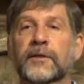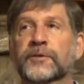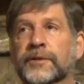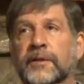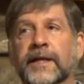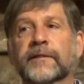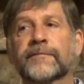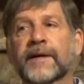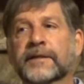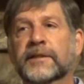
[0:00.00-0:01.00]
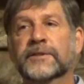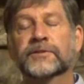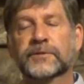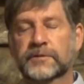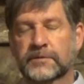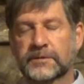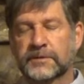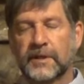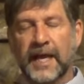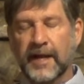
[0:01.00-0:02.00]
Do you like the fact that he
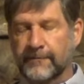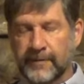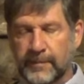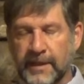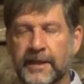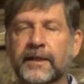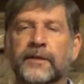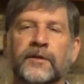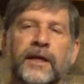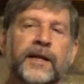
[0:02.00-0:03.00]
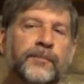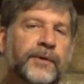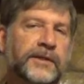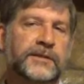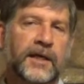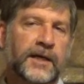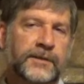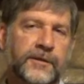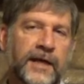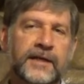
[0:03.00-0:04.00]
sues everybody, that he breaks
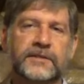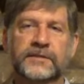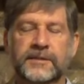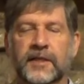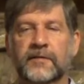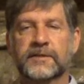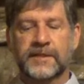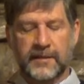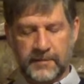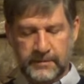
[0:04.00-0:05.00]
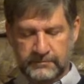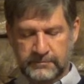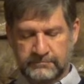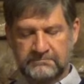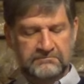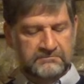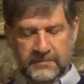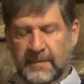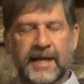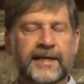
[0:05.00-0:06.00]
contracts, etc., etc.?
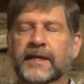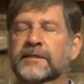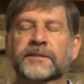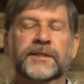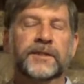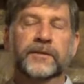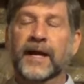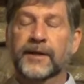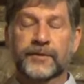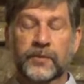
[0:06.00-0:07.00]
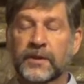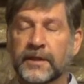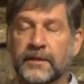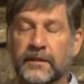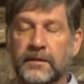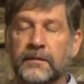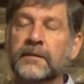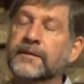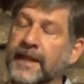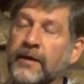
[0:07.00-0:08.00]
I can't see how you would.
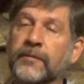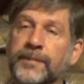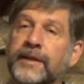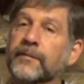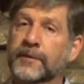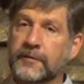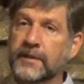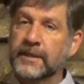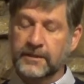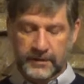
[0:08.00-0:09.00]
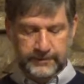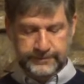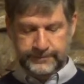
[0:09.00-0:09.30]
That would be hypocritical.